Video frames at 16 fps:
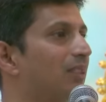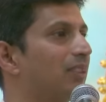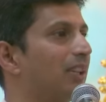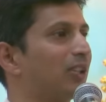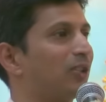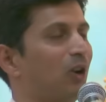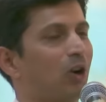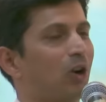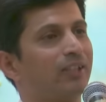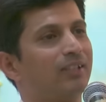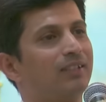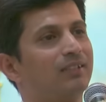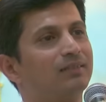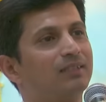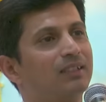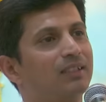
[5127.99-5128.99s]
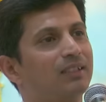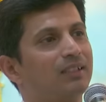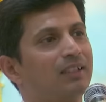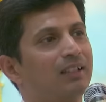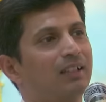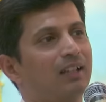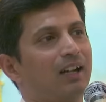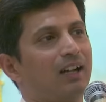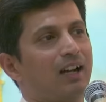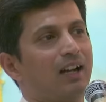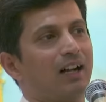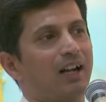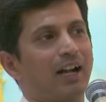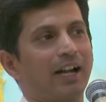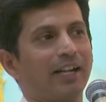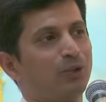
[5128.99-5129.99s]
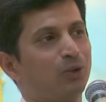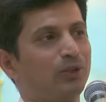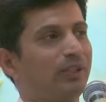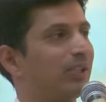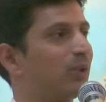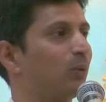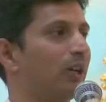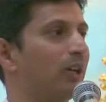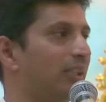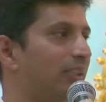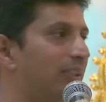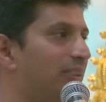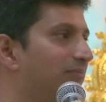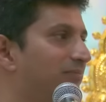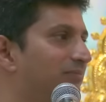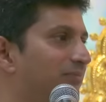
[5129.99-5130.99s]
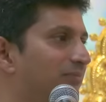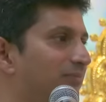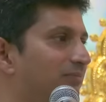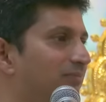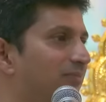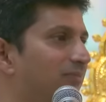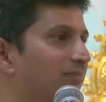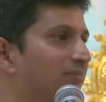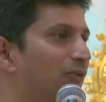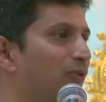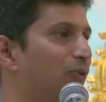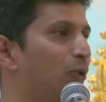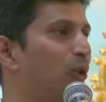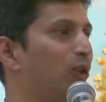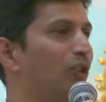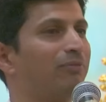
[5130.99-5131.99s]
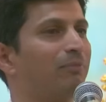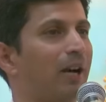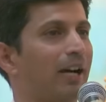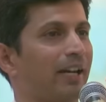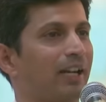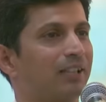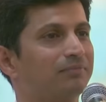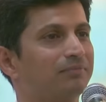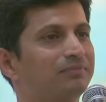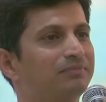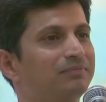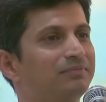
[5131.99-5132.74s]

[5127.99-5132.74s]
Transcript: He says, "Lord, I know this world full of Maya.